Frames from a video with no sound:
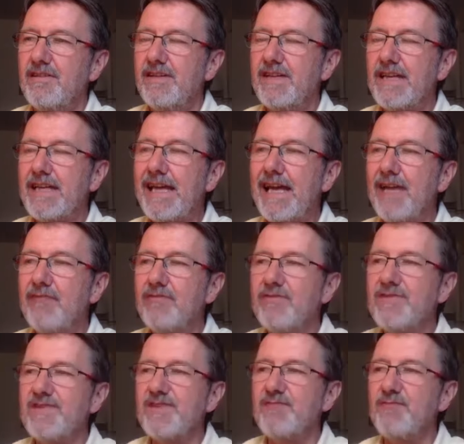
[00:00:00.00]
That
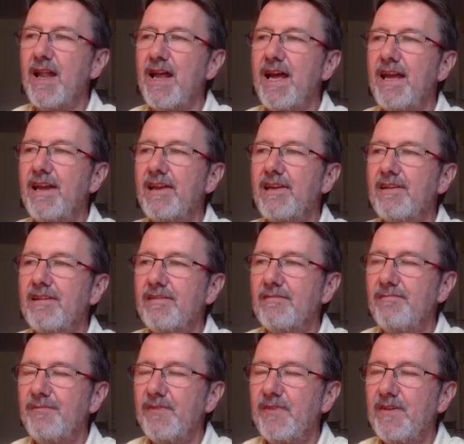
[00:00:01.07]
canvas is blank.
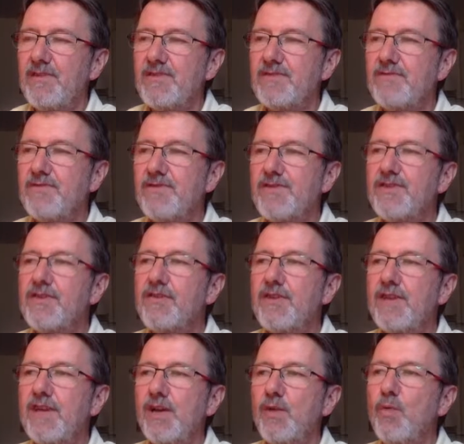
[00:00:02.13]
So just
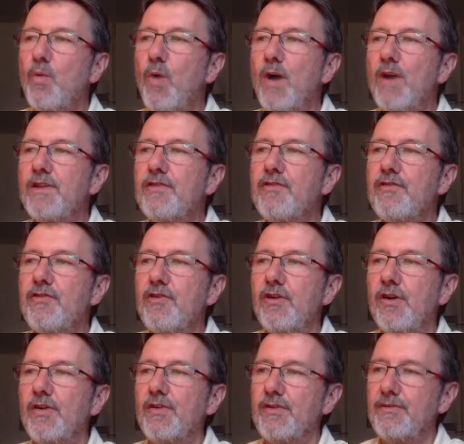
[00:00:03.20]
create one
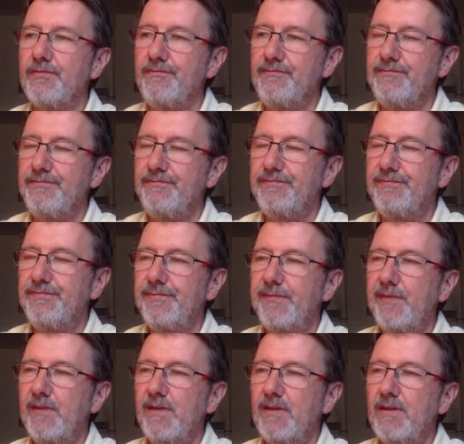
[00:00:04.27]
thought
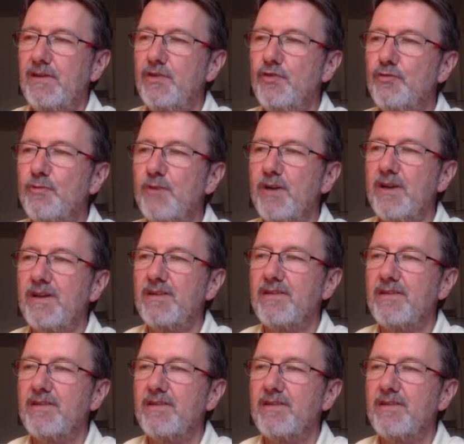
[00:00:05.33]
in your mind.